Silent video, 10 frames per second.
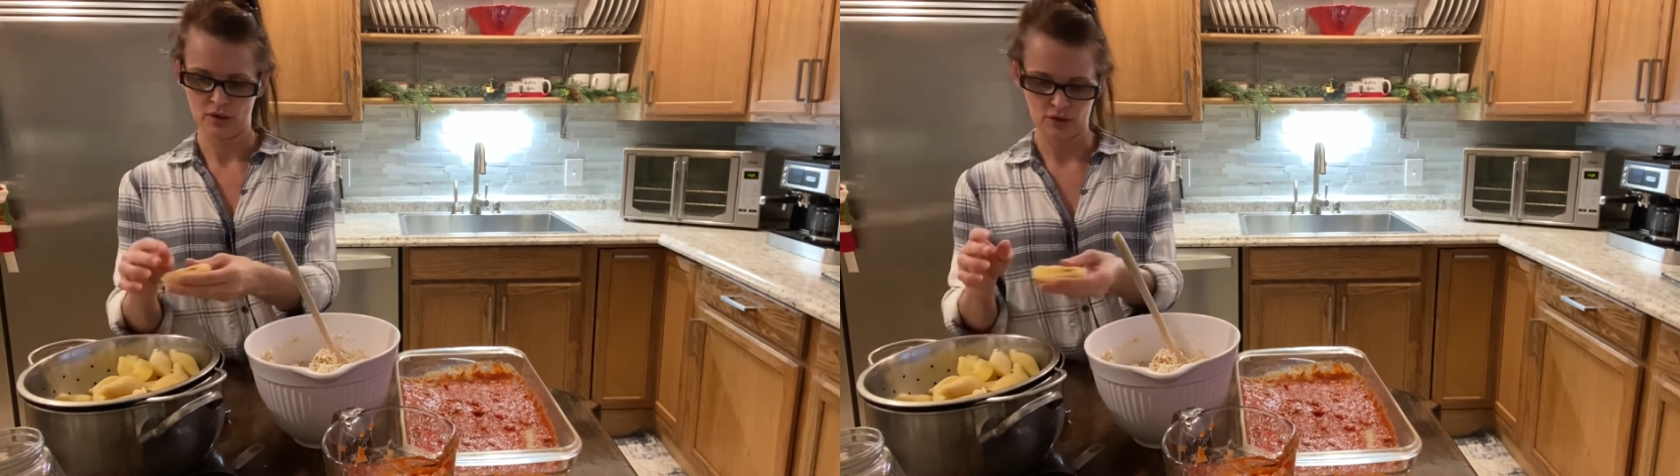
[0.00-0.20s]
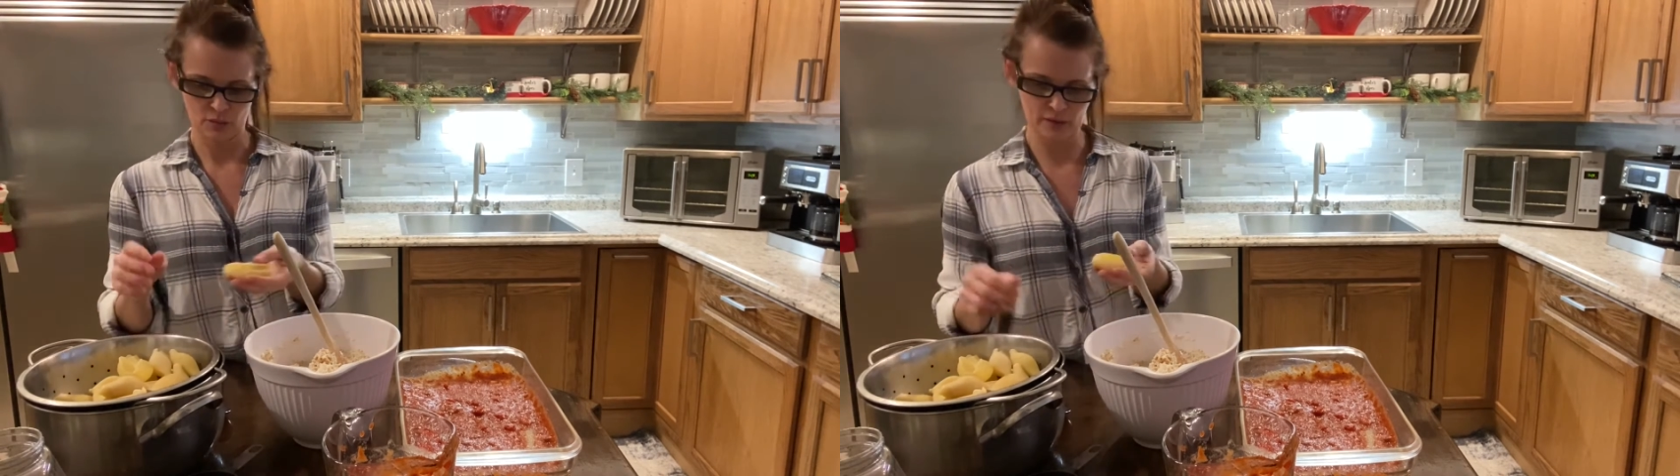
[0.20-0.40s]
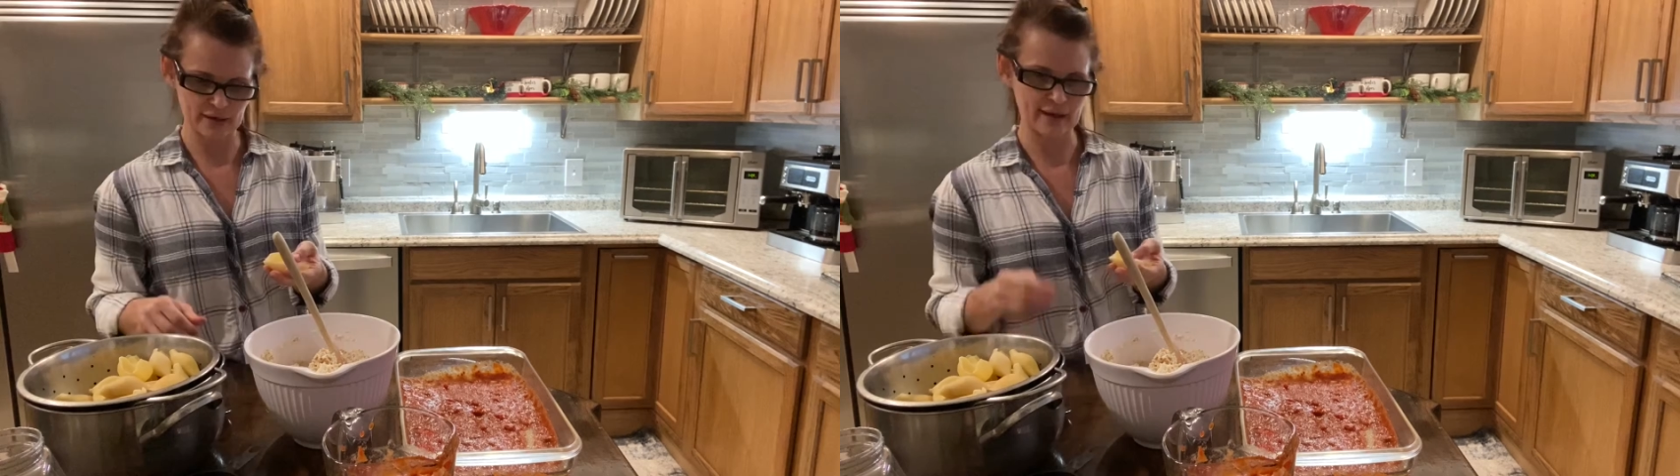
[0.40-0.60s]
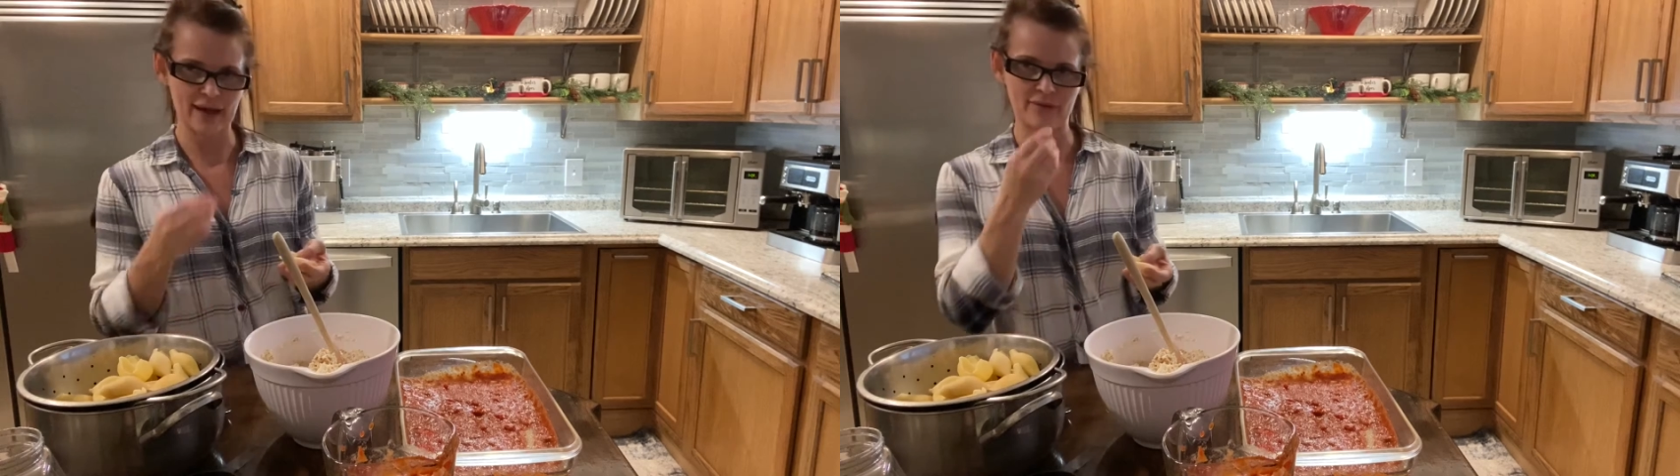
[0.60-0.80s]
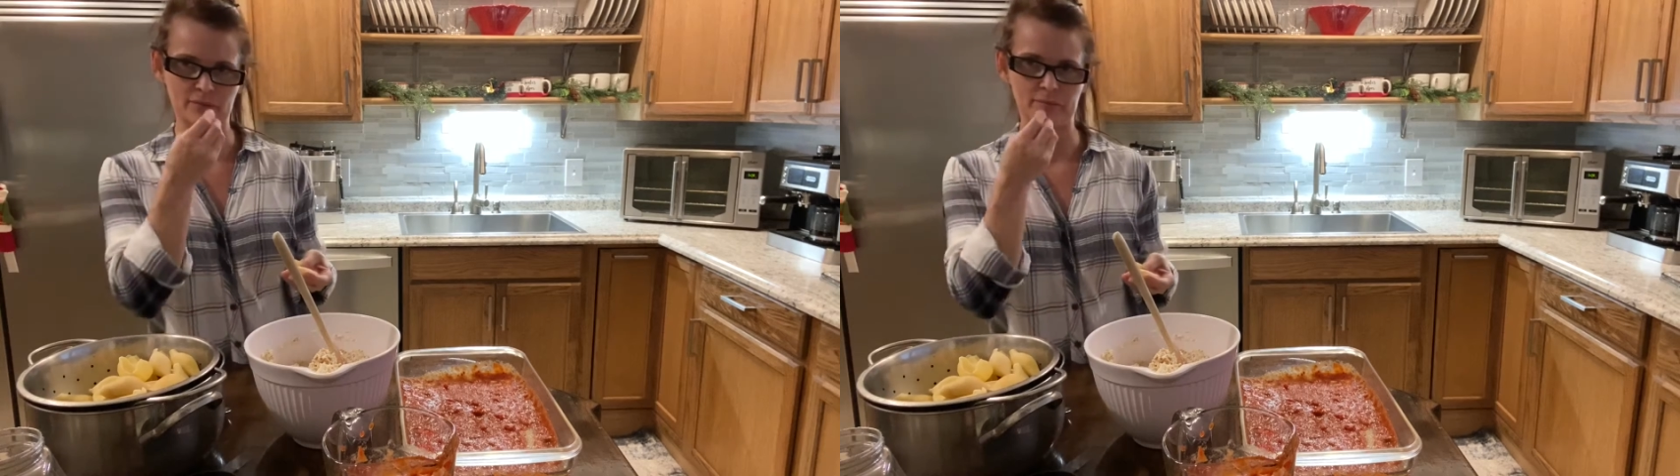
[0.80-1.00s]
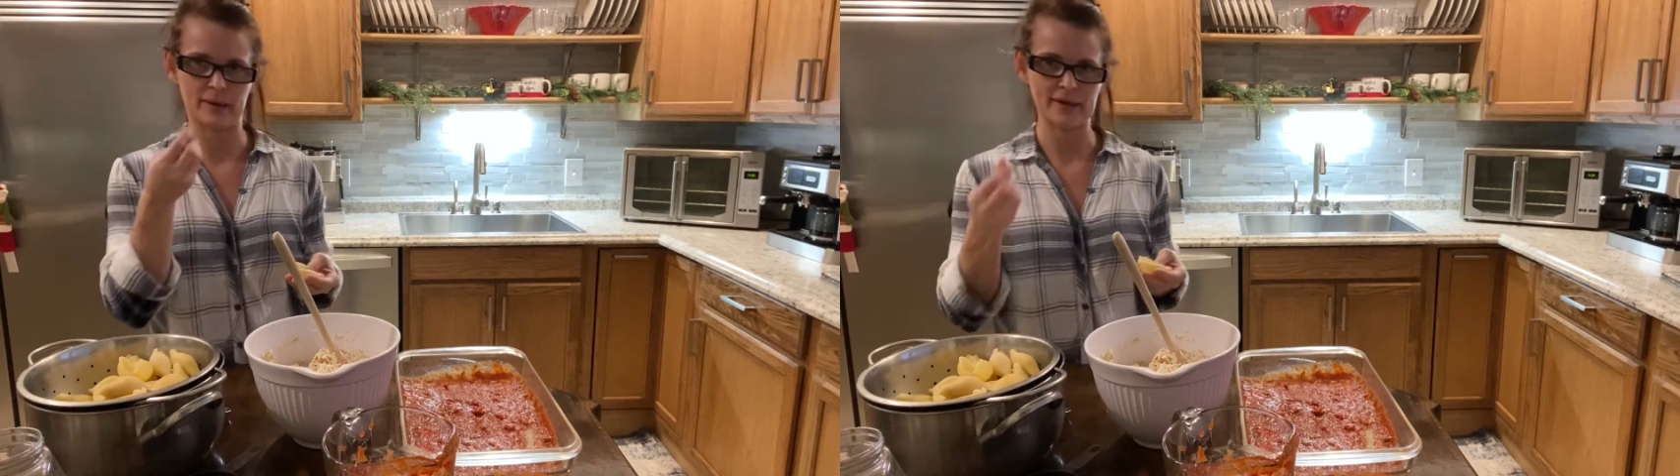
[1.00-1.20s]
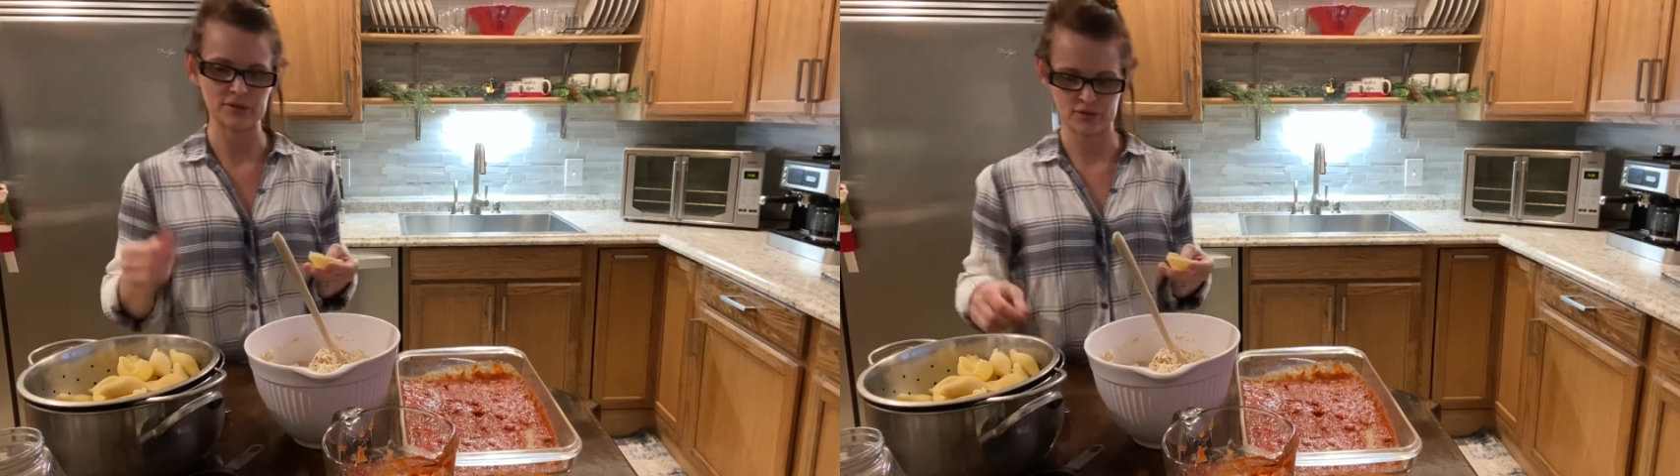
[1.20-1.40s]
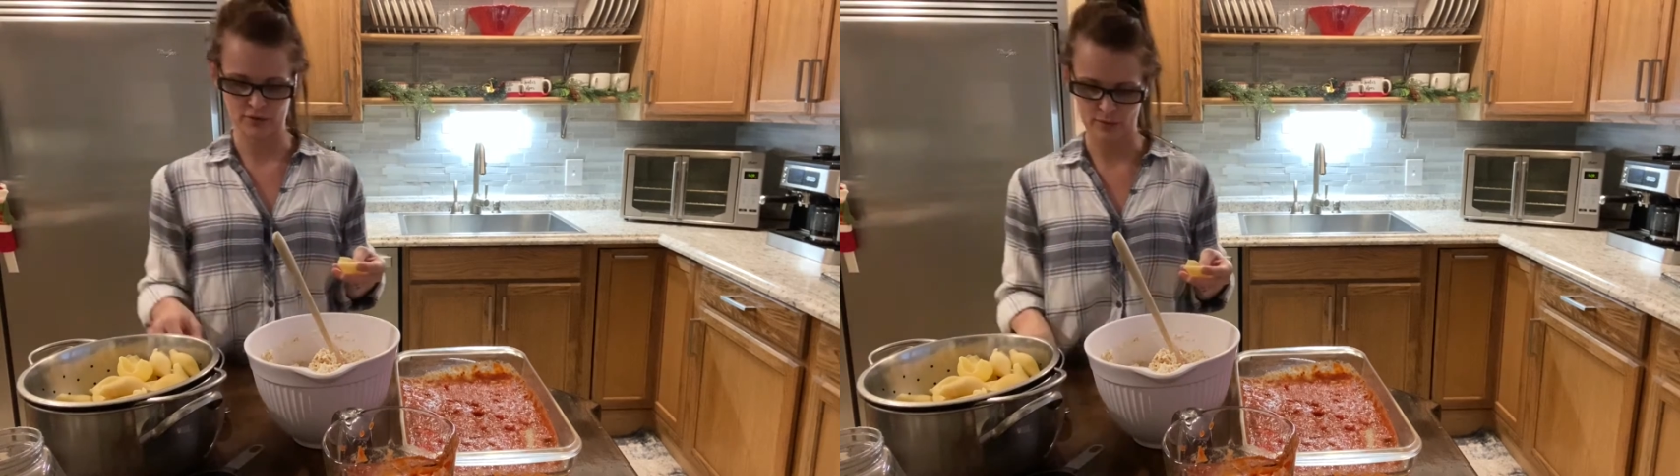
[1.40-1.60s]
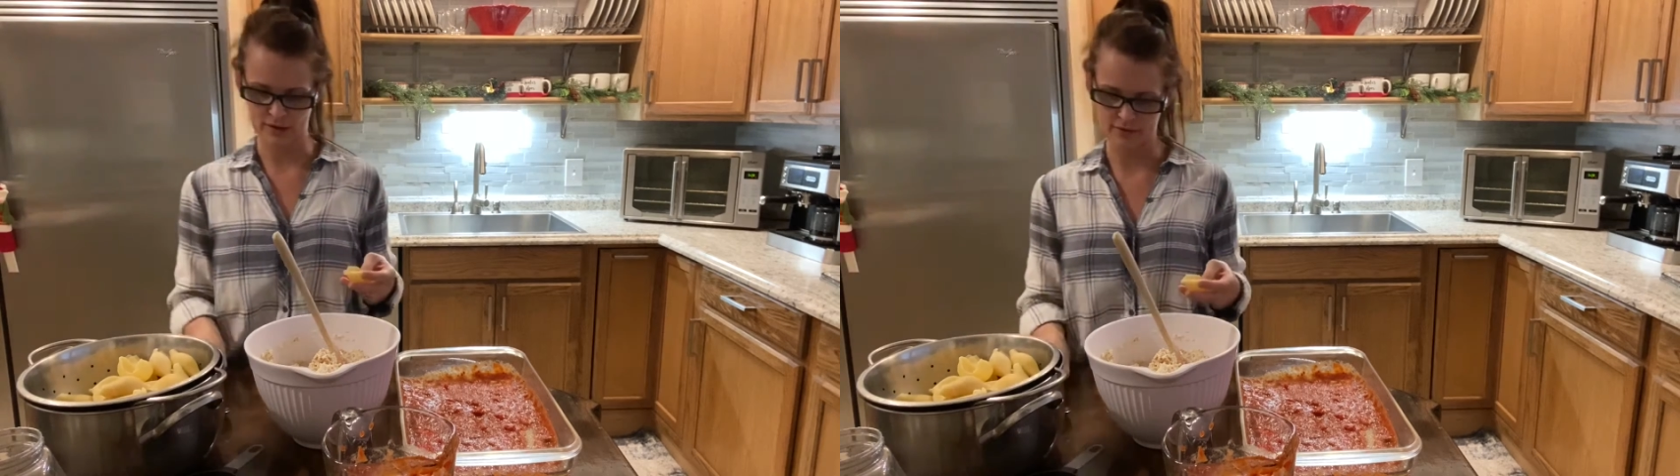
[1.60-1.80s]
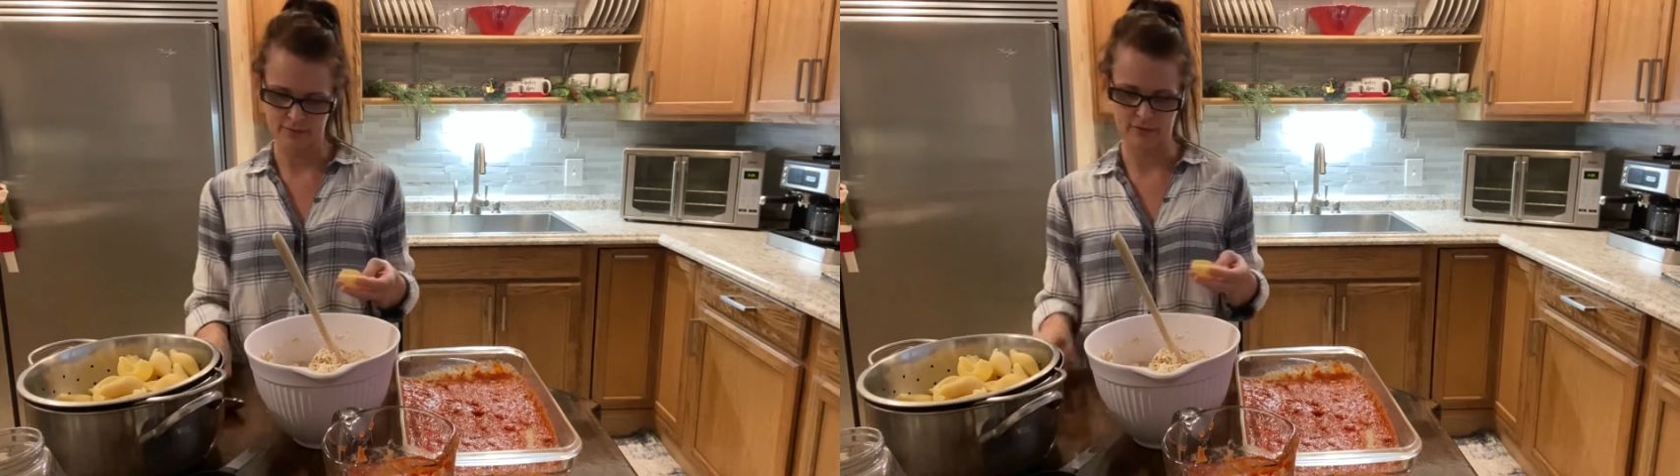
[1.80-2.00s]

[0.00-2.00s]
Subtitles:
You wanna have a bite to it,